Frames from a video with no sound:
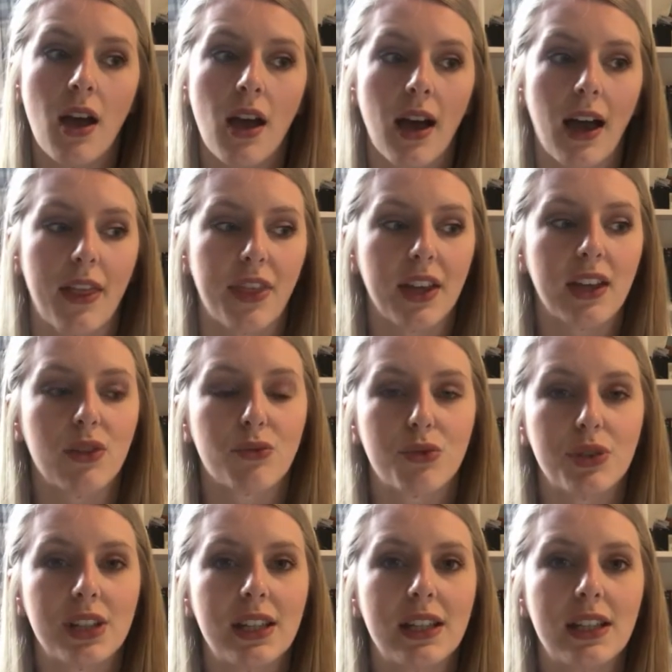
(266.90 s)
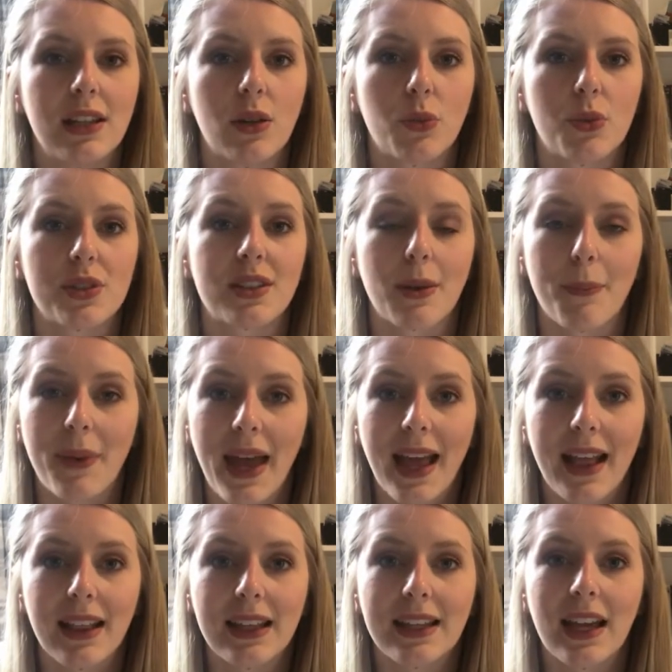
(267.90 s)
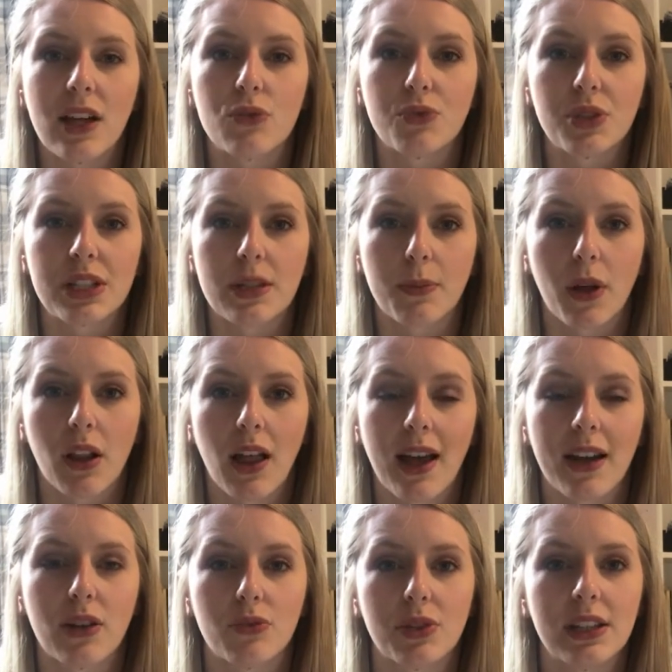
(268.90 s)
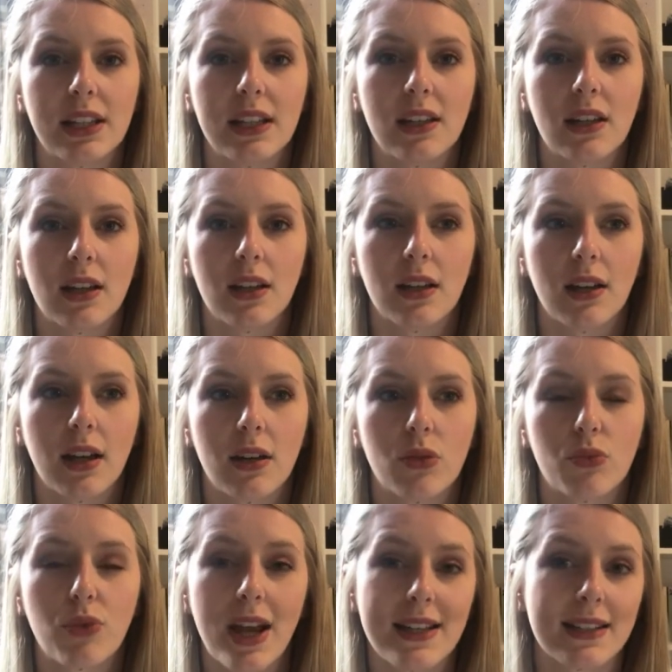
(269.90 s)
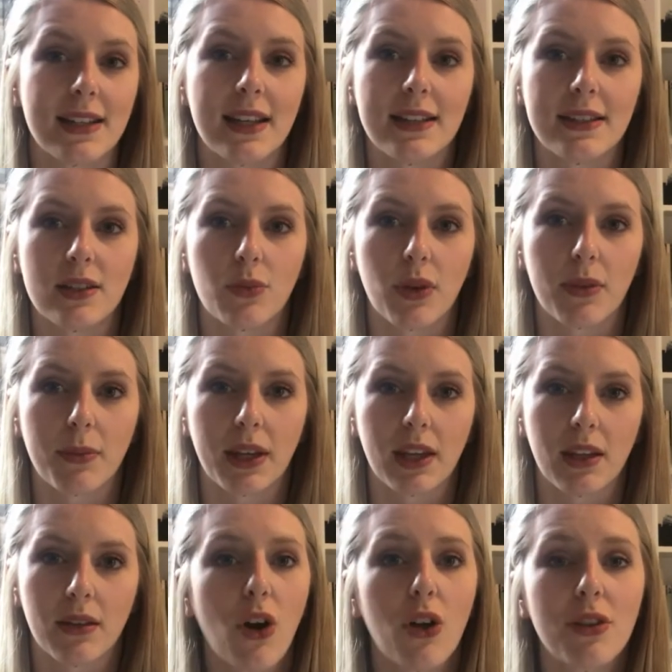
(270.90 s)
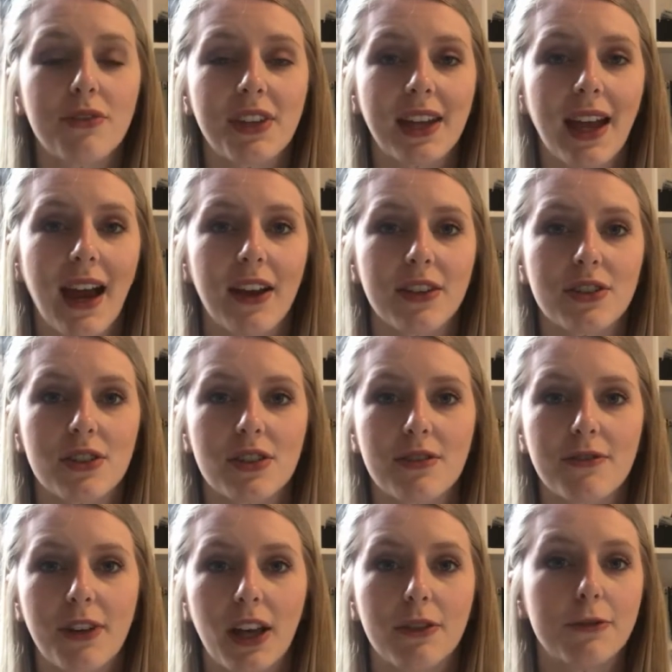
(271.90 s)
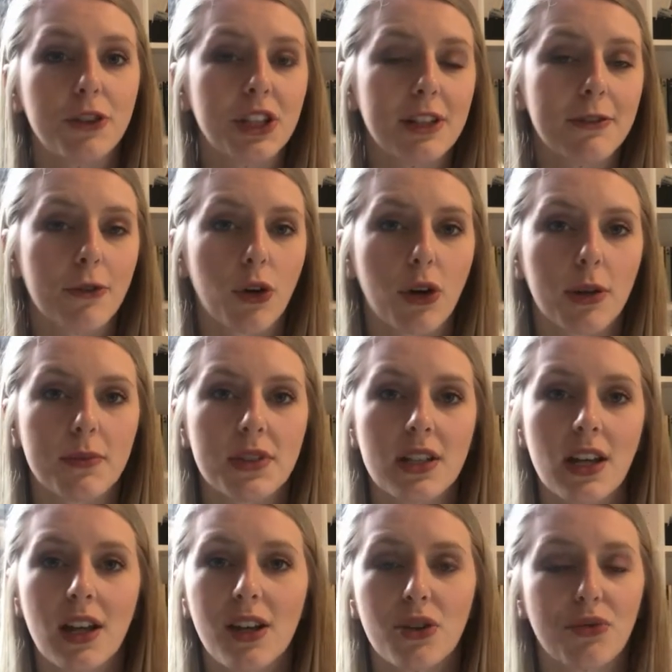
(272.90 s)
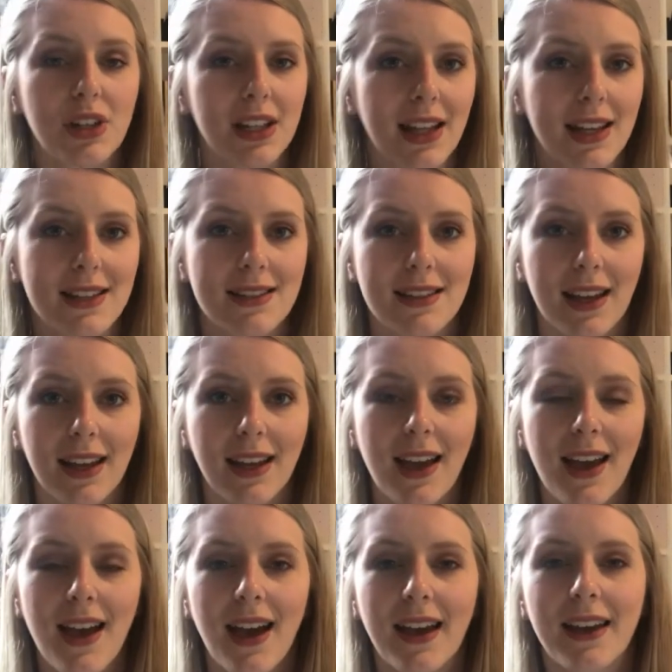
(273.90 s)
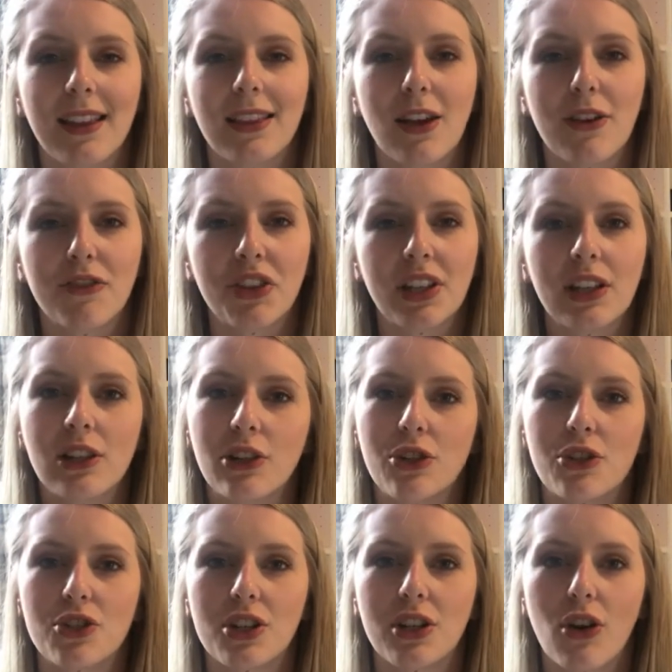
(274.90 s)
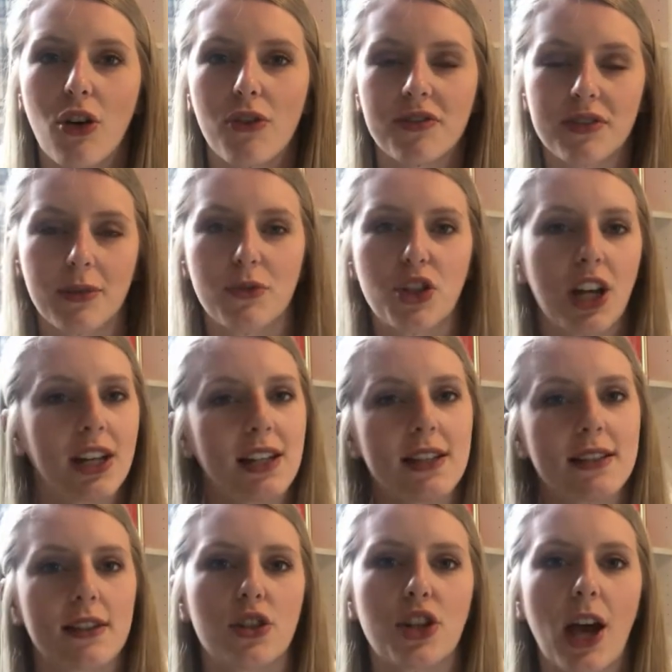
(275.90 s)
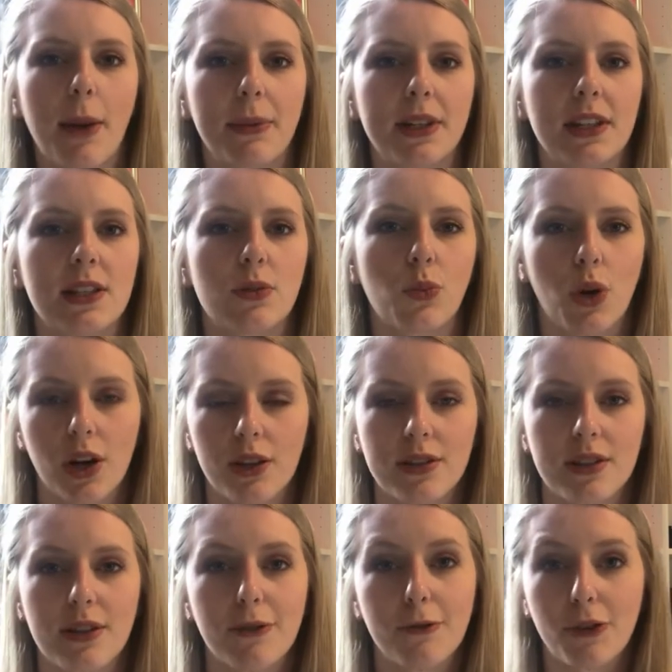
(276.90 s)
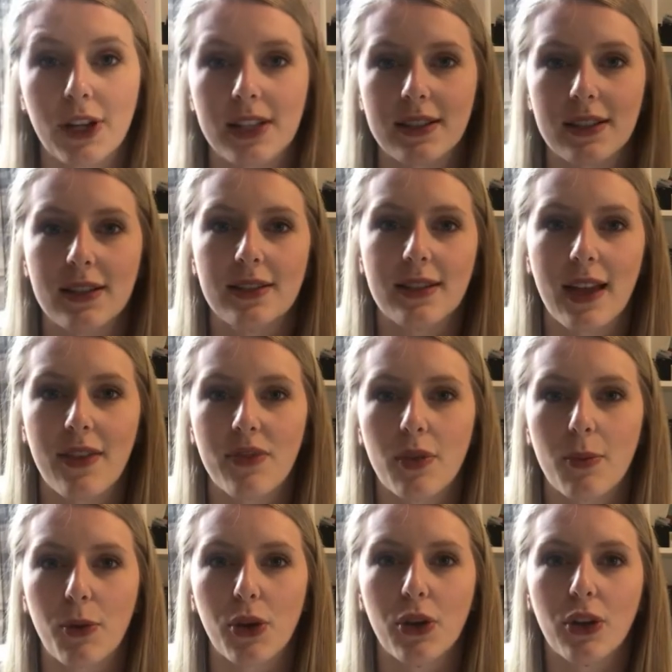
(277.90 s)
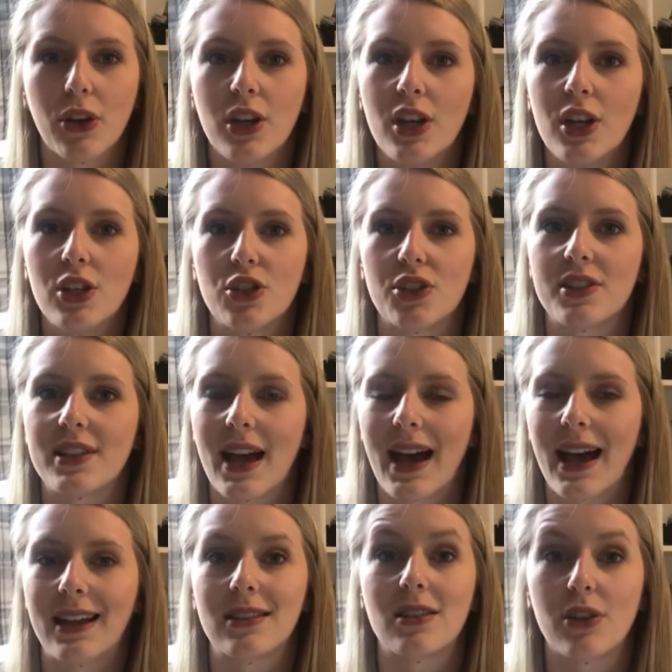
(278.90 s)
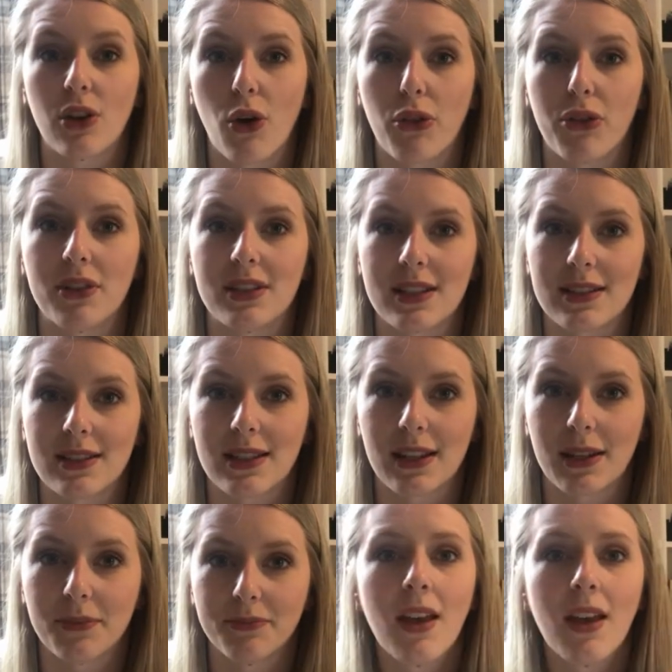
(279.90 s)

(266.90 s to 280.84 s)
I think it really was compelling and readable, and it really resonated with me. All of the characters felt fully formed, realistic, and I loved the inclusion of some Chinese and Japanese words and phrases in the book just to add to the authenticity.